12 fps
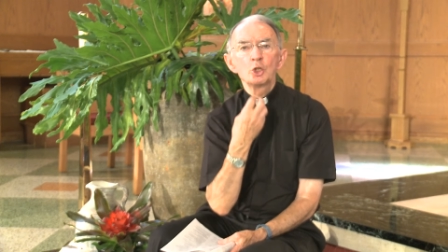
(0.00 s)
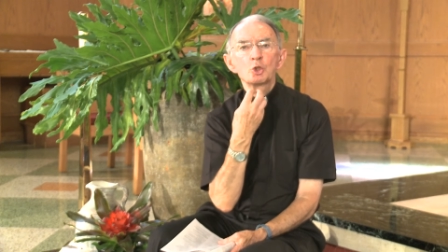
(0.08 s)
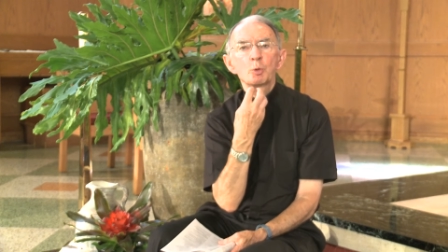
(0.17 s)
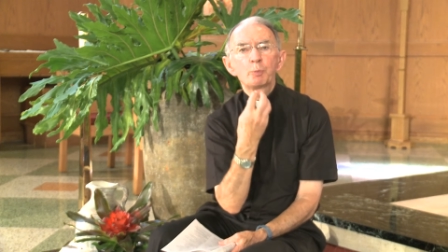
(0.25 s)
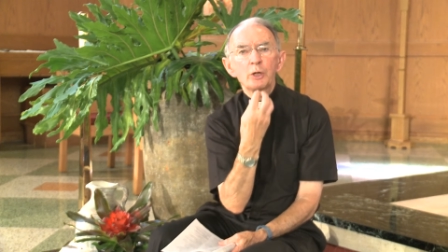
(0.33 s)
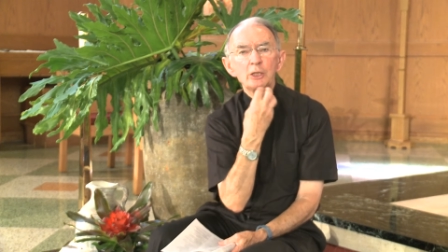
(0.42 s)

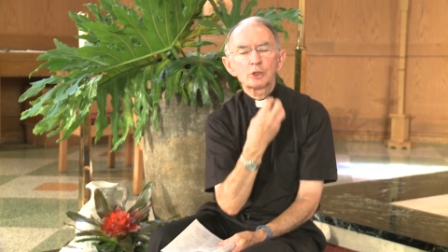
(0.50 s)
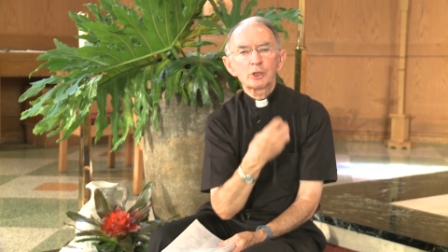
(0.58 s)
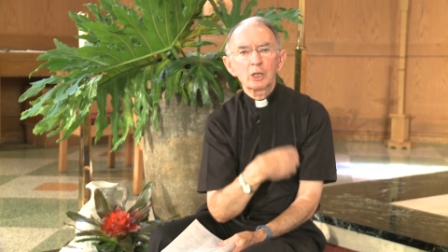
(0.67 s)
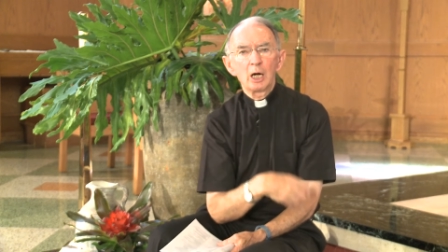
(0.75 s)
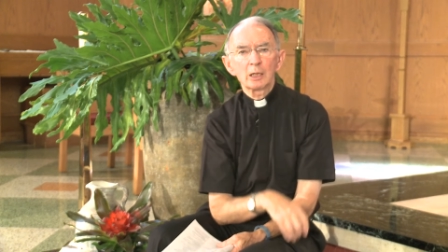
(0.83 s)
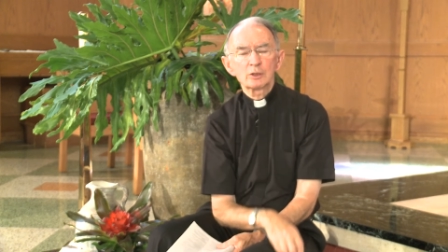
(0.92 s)
to preach the
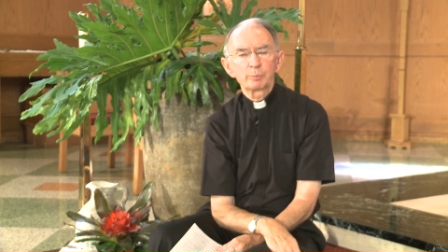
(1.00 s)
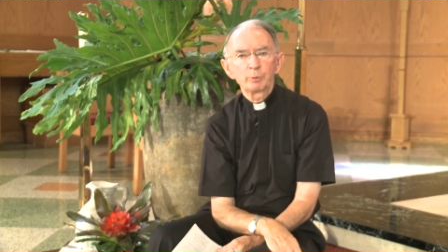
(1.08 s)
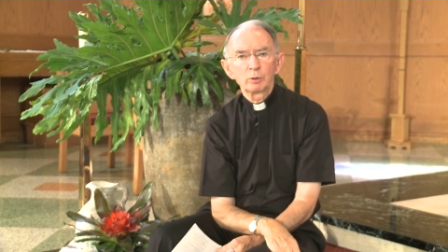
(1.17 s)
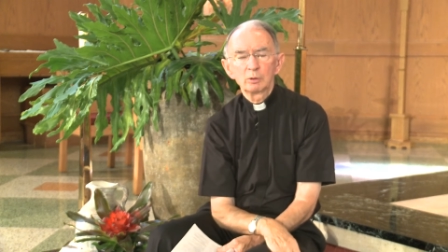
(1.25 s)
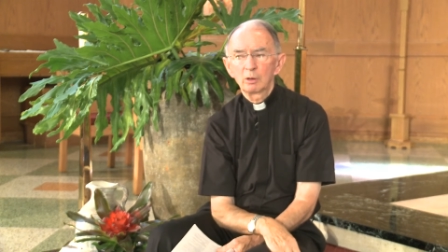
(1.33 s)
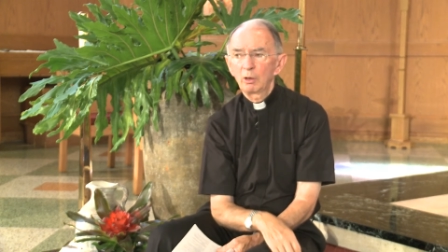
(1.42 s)

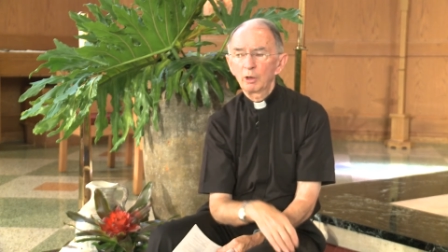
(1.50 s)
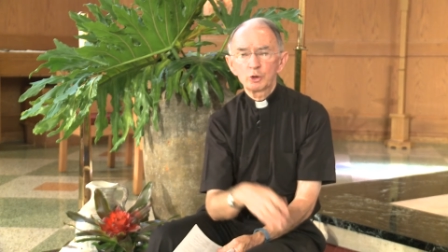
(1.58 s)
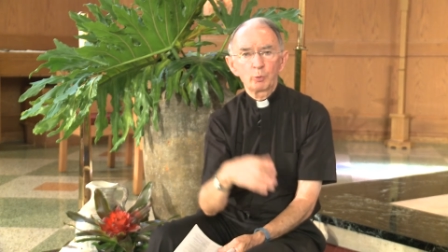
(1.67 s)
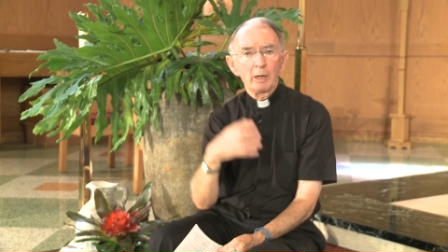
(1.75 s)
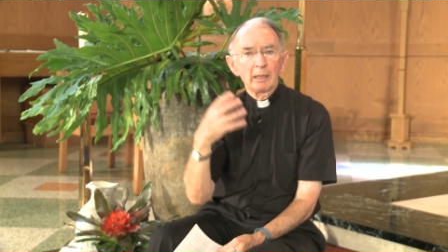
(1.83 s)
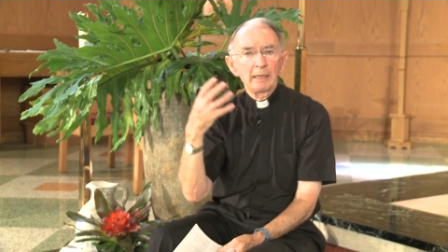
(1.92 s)
gospel? Or
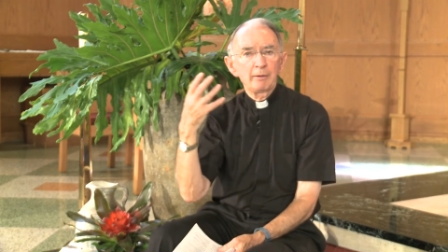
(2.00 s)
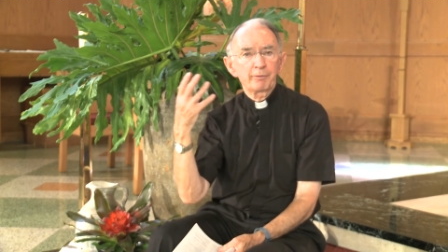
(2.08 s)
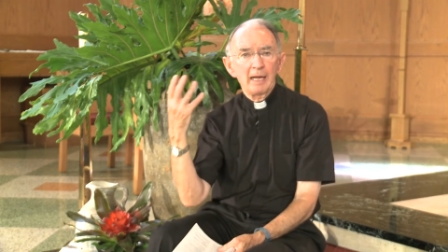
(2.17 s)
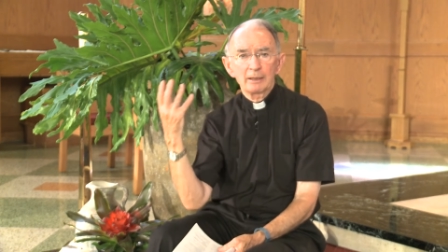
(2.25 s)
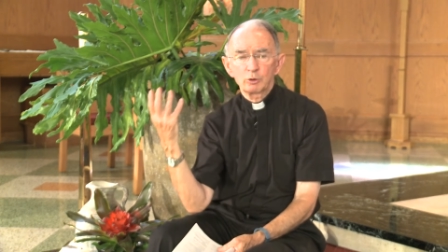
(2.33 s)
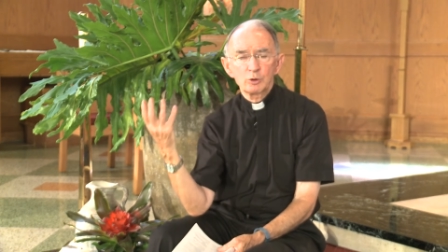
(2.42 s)
do I leave
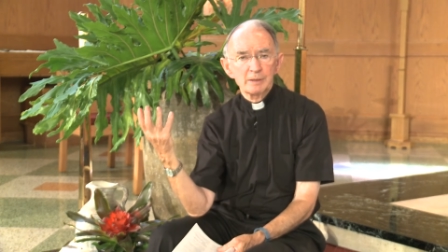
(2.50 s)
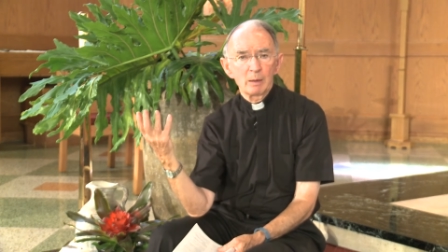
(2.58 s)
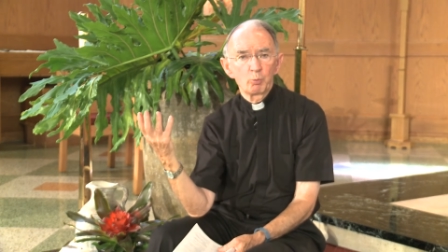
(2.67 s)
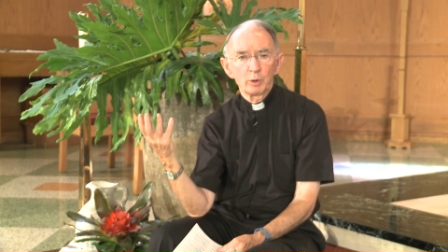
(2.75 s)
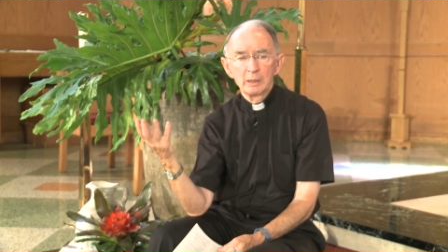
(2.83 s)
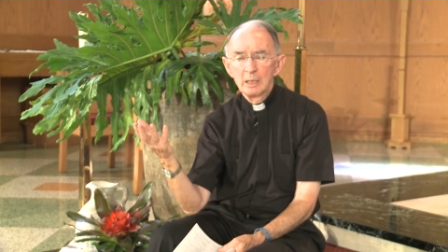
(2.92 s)
that to
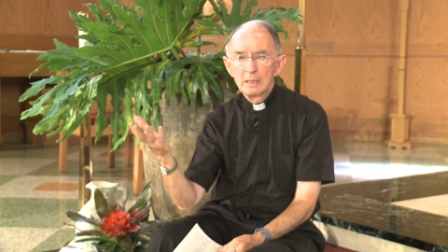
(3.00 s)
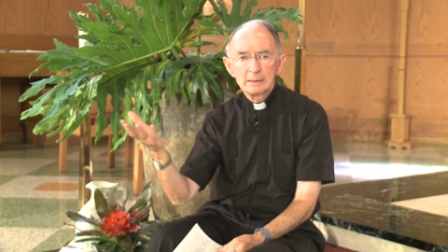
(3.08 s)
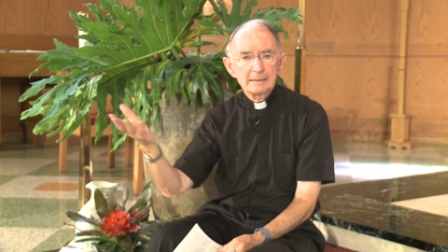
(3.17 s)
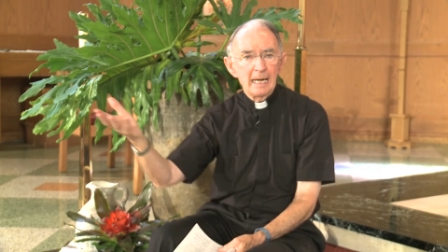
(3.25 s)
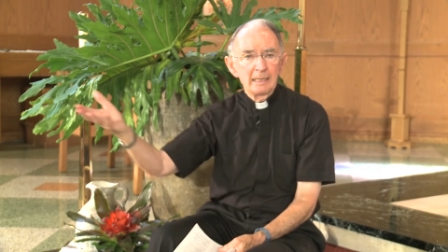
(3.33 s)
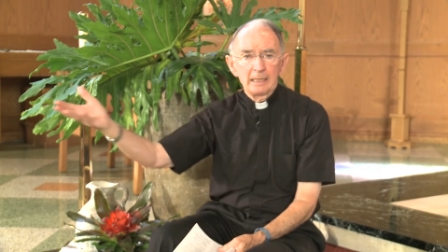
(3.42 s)
someone
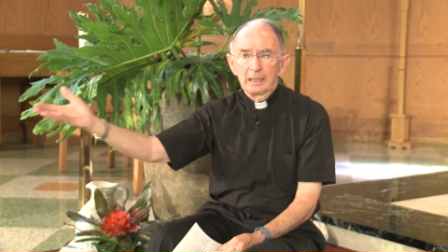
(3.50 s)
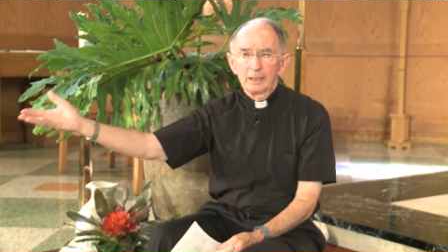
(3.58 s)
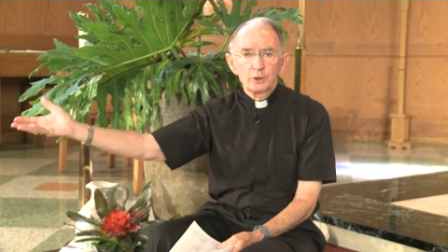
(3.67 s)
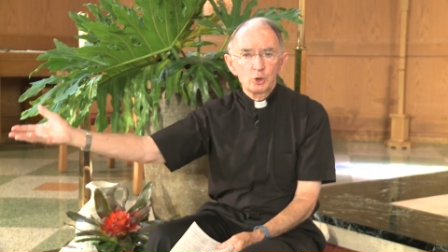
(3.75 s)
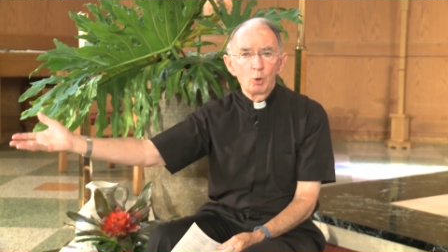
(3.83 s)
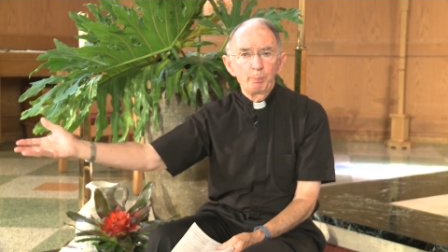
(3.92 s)
standing in a
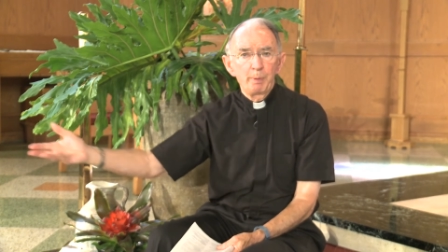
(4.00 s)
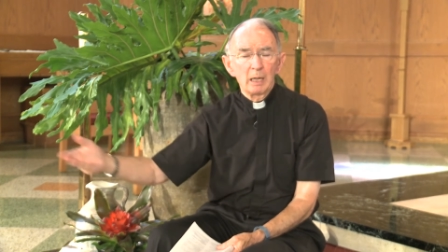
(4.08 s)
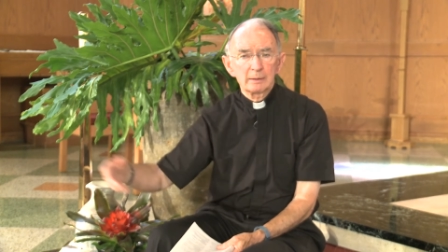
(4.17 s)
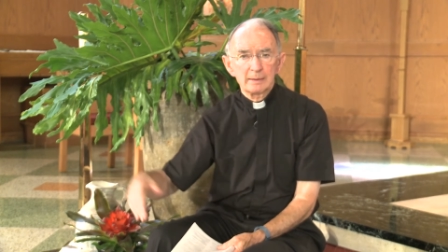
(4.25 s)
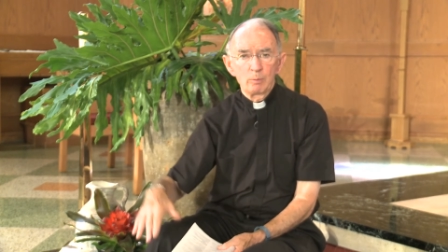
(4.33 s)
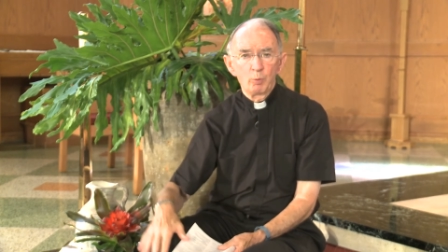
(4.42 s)

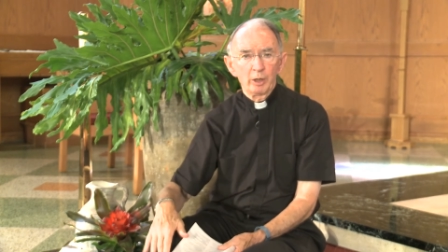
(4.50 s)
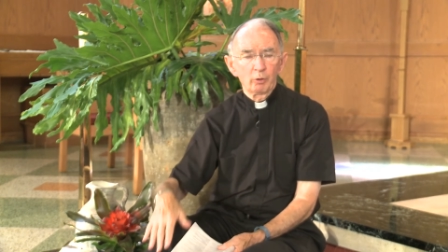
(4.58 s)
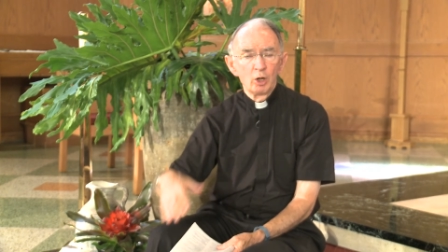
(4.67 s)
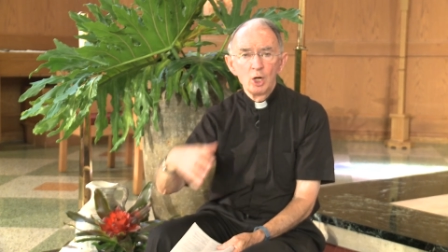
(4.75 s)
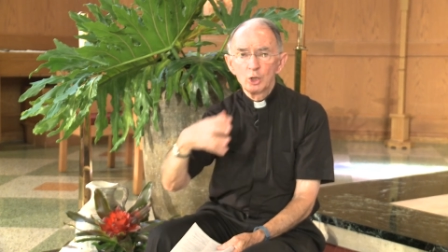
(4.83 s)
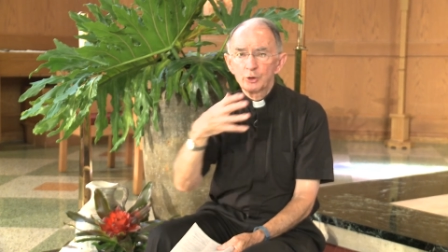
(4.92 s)
soapbox somewhere,
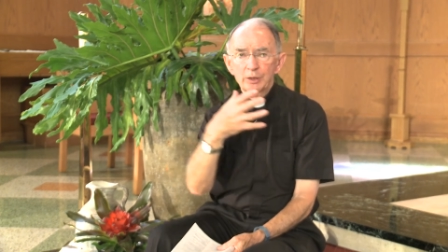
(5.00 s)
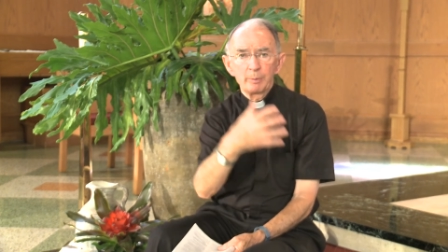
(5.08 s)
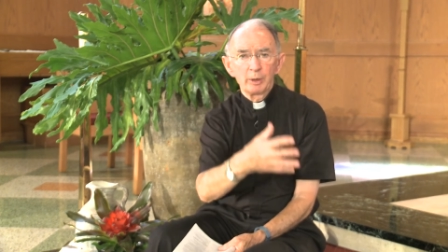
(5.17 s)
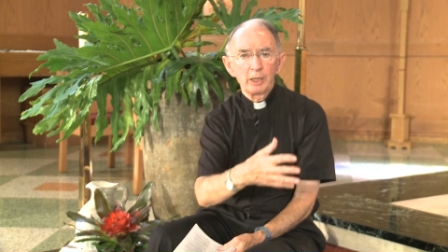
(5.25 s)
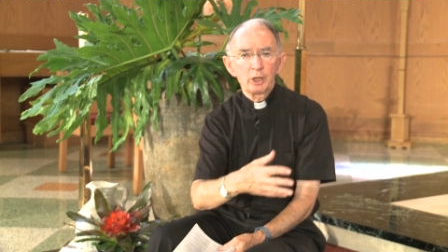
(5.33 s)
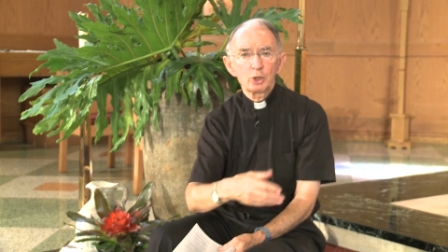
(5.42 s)
or
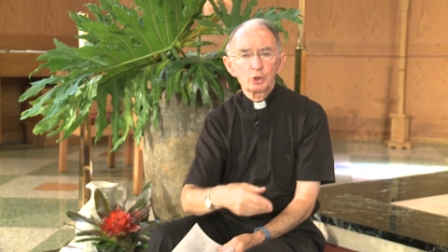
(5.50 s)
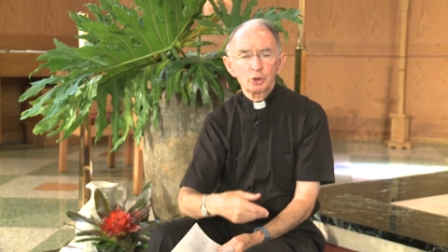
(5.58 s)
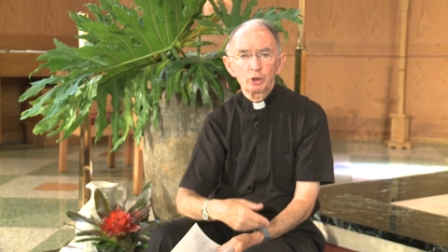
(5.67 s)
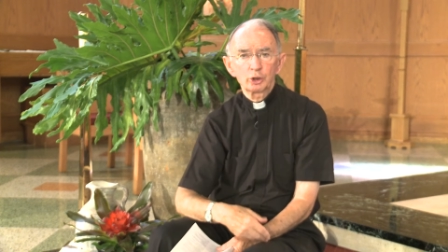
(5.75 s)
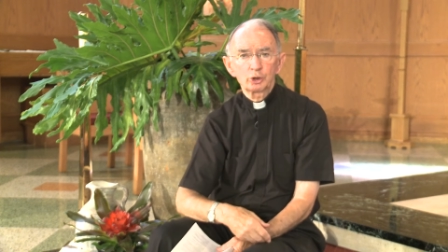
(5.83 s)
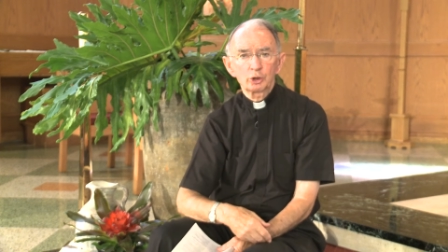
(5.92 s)
someone in a
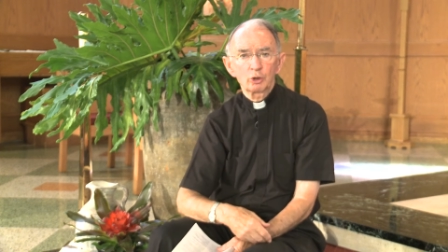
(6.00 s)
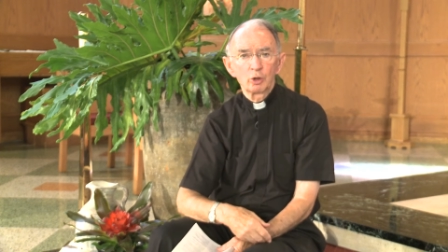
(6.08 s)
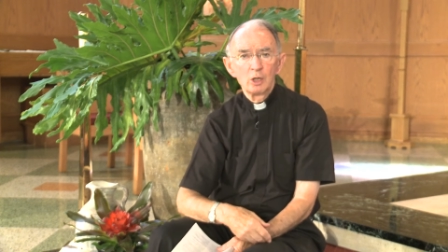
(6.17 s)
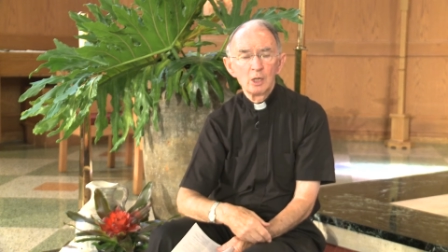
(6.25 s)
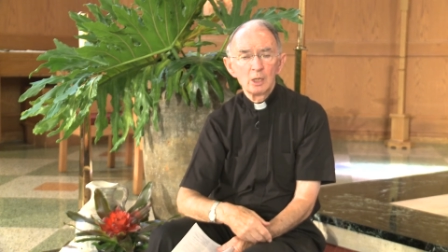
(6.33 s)
church, or